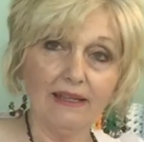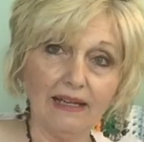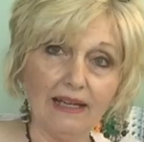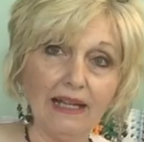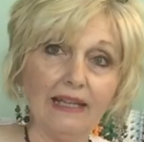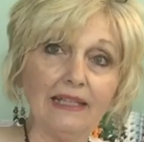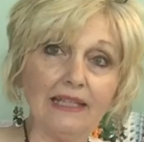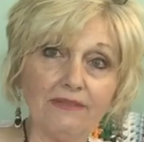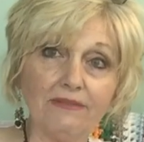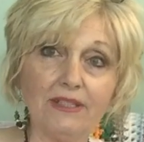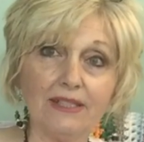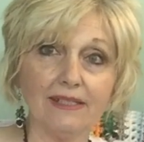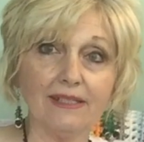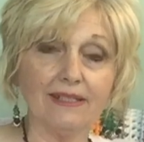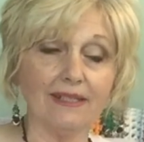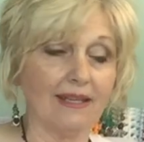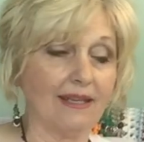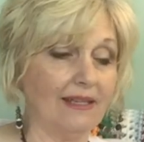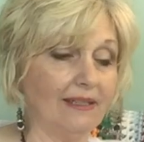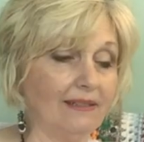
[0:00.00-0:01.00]
I love this
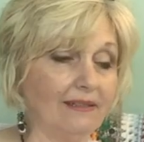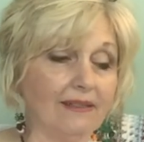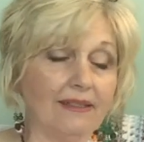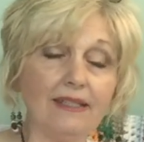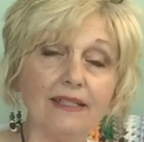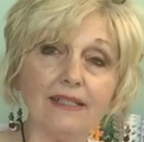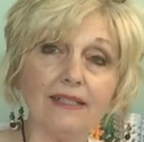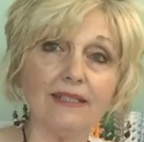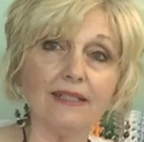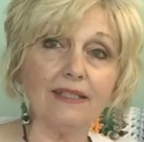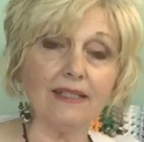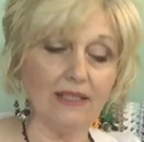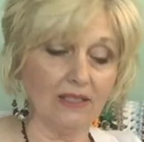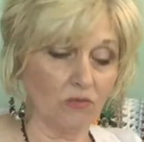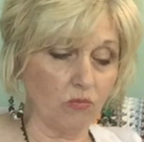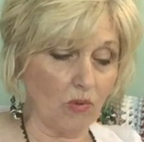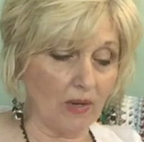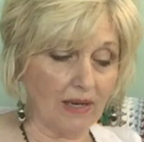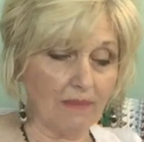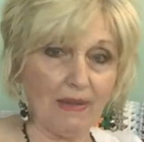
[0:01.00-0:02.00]
thing. This is
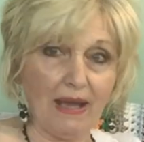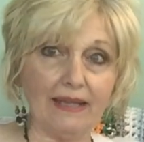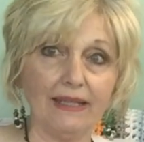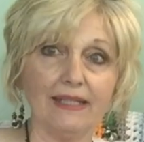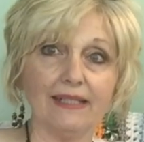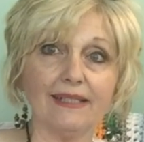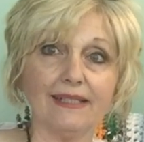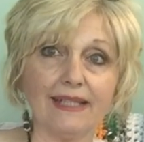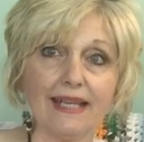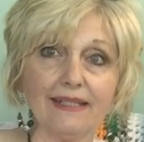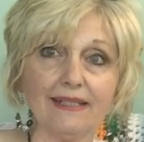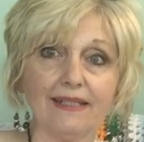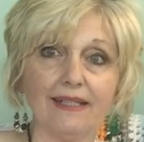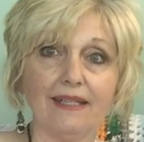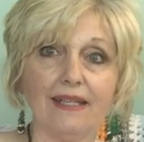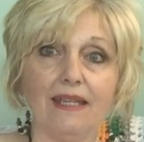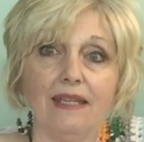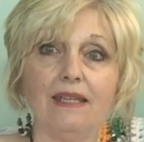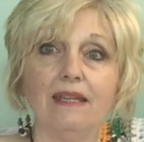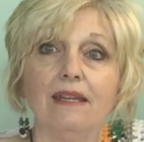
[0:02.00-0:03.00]
one of my
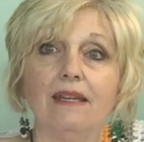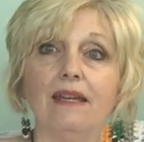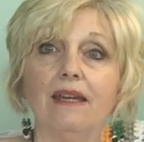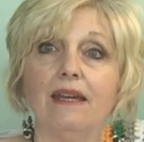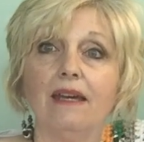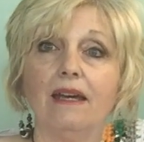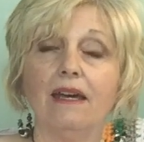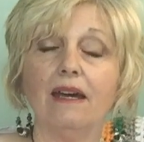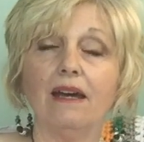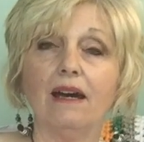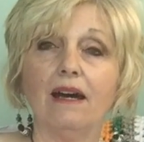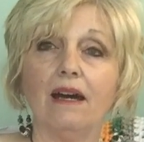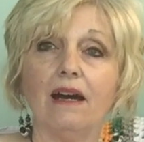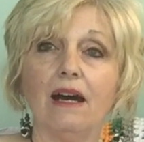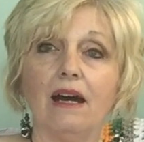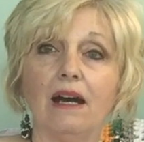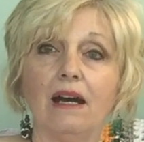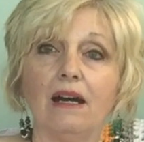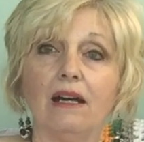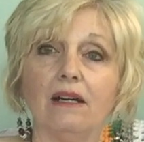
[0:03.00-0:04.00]
necessity
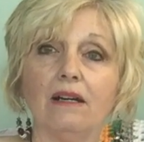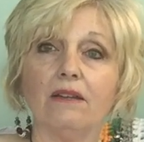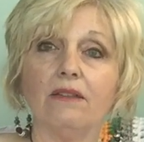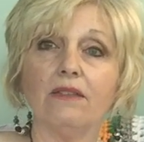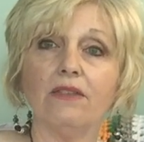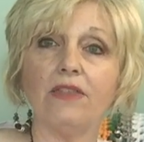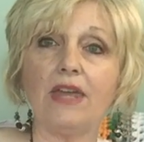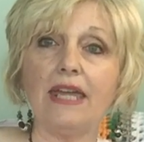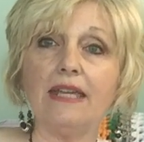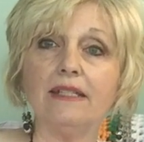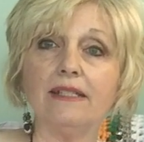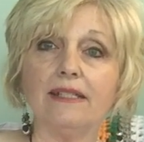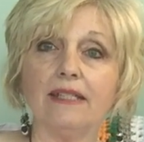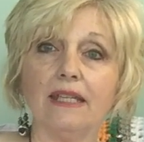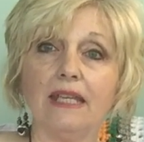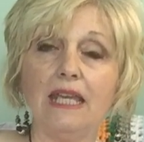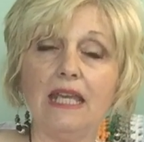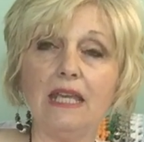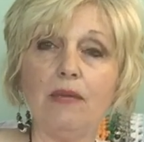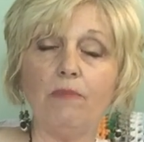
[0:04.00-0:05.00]
things to
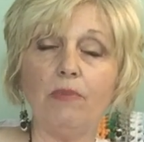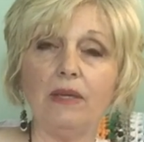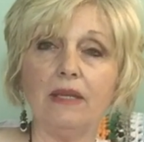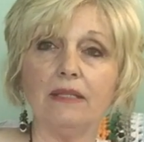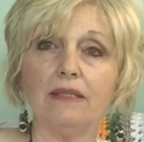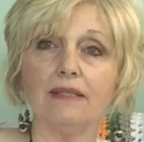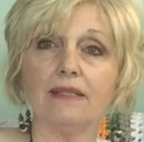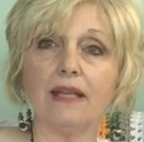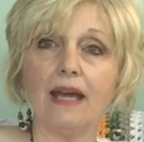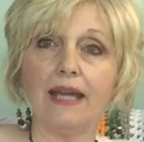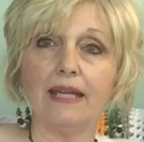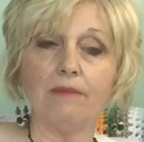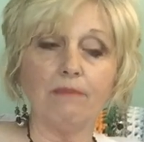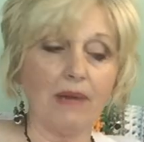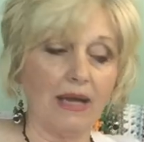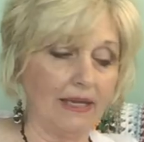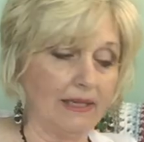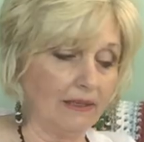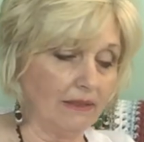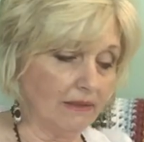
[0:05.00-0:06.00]
keep inside
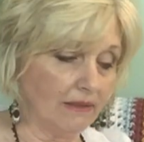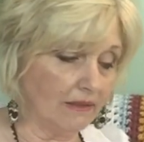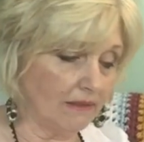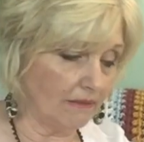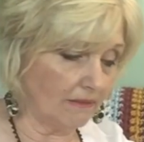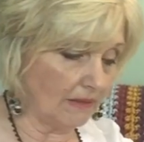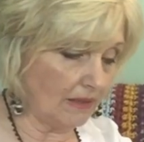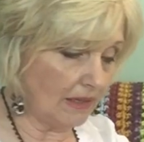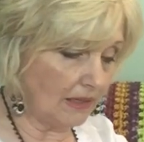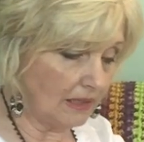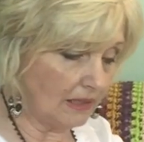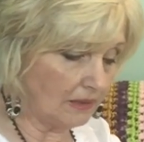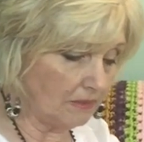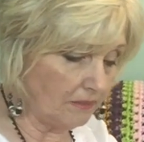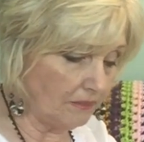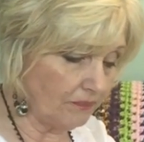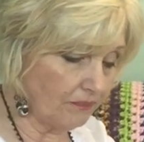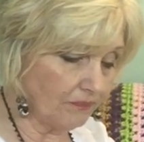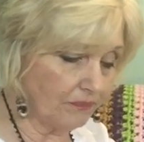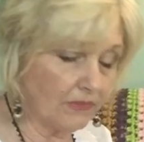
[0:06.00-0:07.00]
my
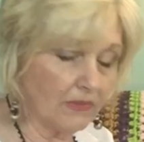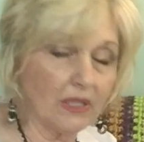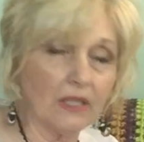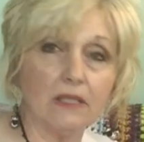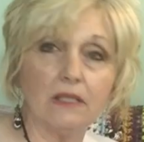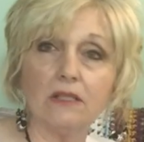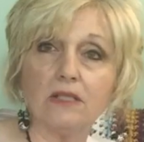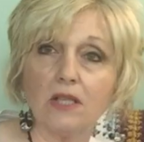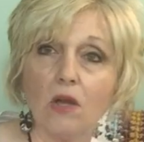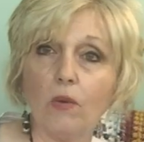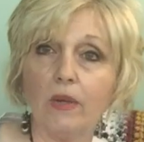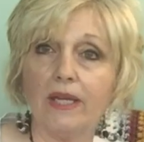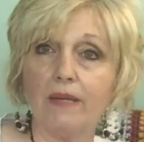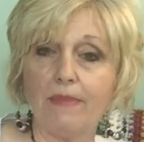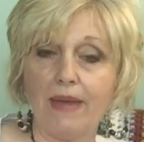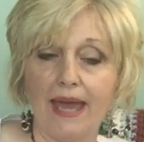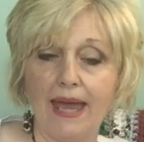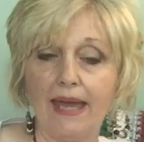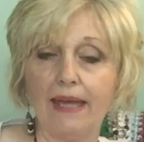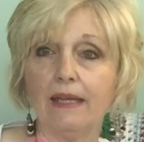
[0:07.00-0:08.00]
sewing
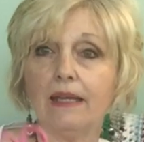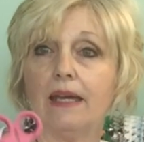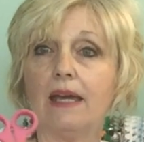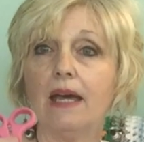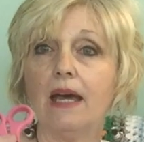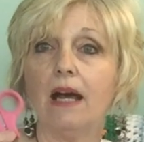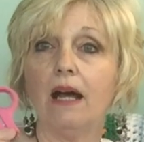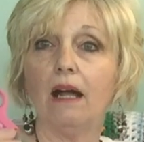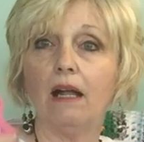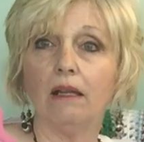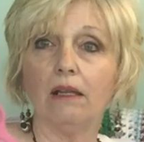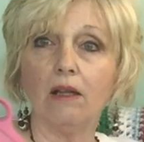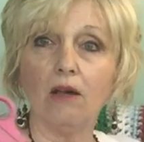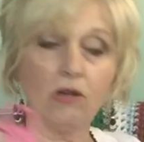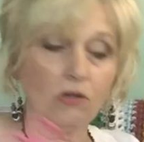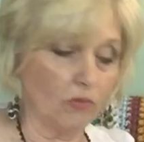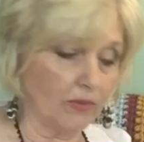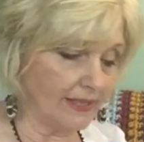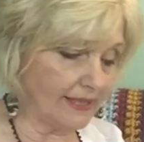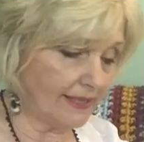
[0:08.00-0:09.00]
bag,
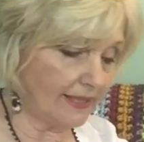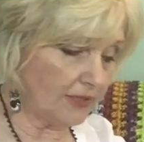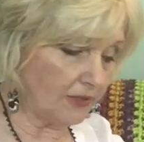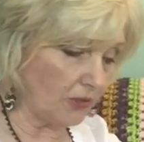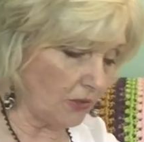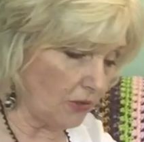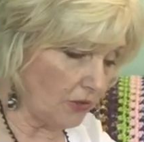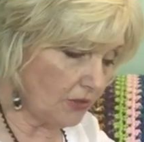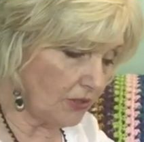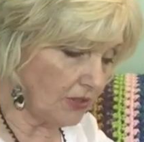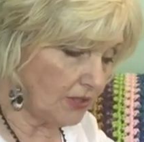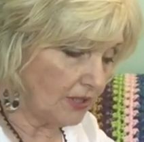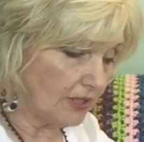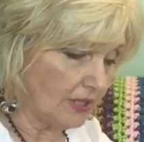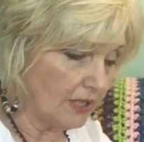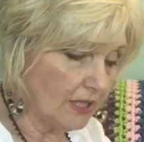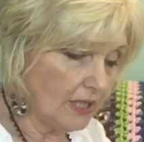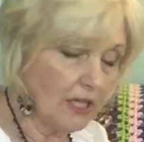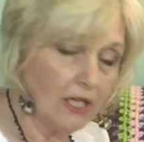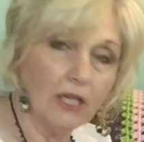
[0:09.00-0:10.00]
along with scissors,
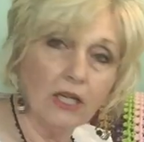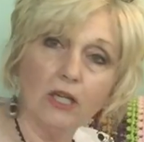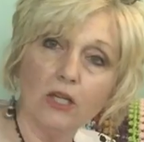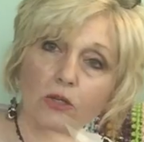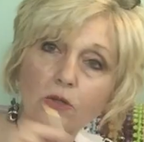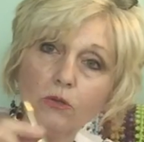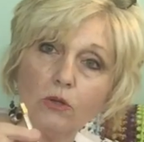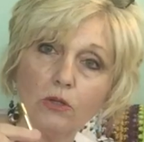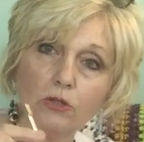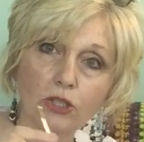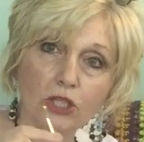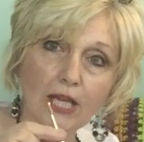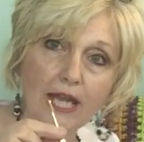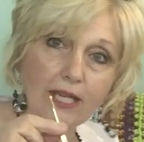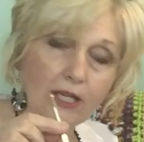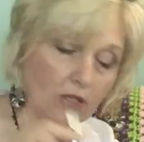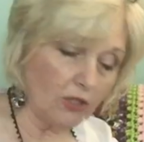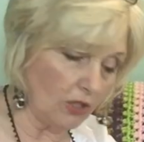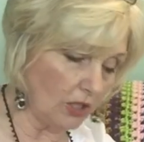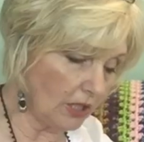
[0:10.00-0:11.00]
crochet
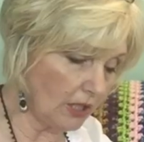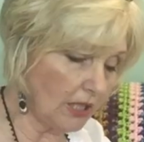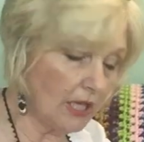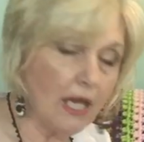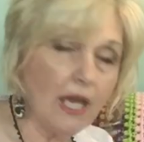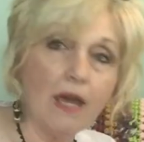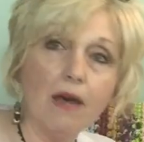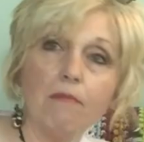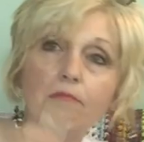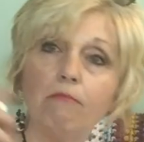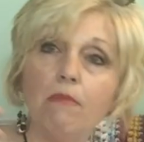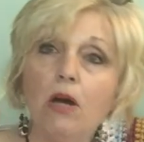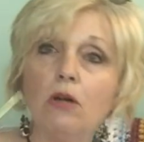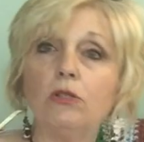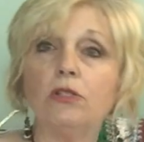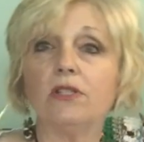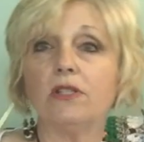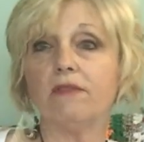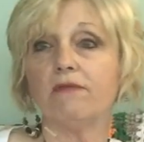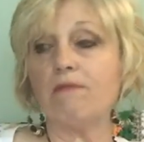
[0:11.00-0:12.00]
hook.
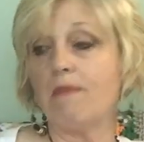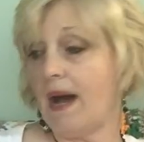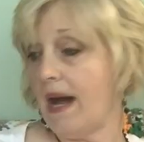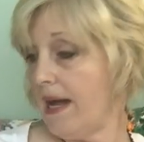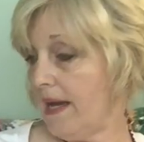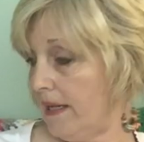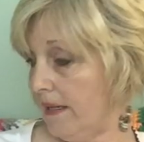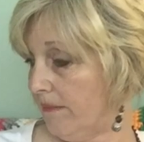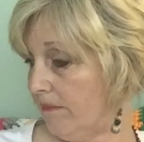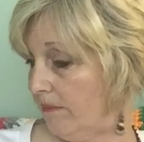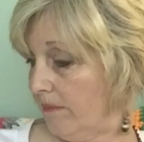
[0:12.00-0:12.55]
Most of my